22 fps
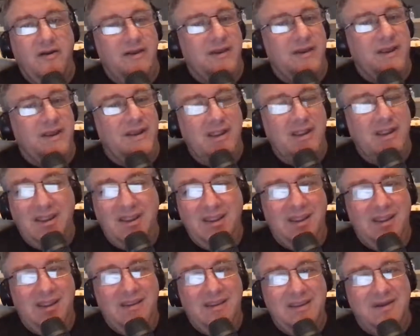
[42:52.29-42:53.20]
And
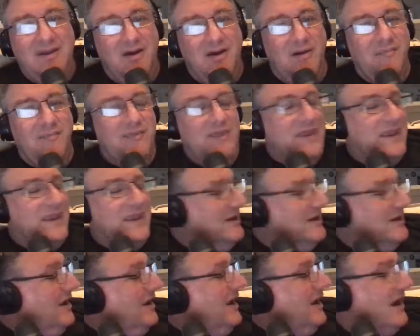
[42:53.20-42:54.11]
I'm thinking,
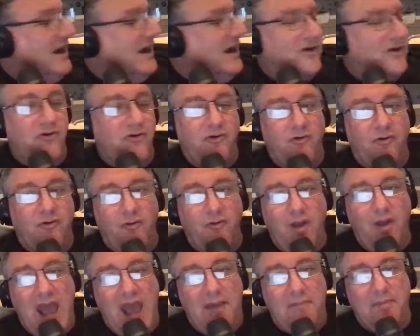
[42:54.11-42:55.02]

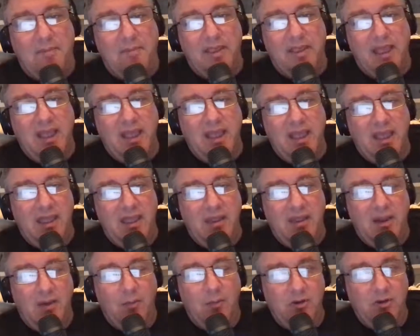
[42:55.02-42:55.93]
crap. Like,
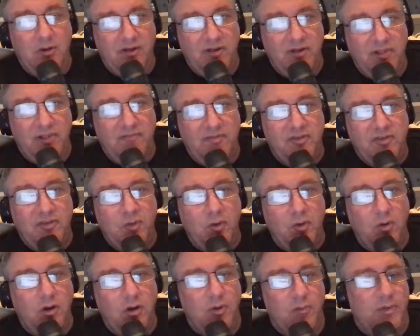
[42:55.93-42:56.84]
I wonder if I left the
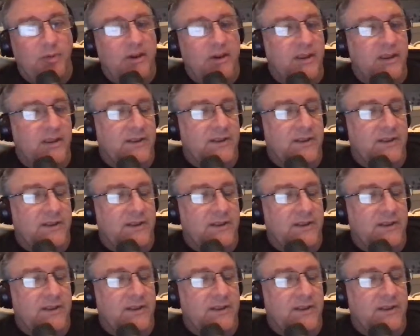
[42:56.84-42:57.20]
door open.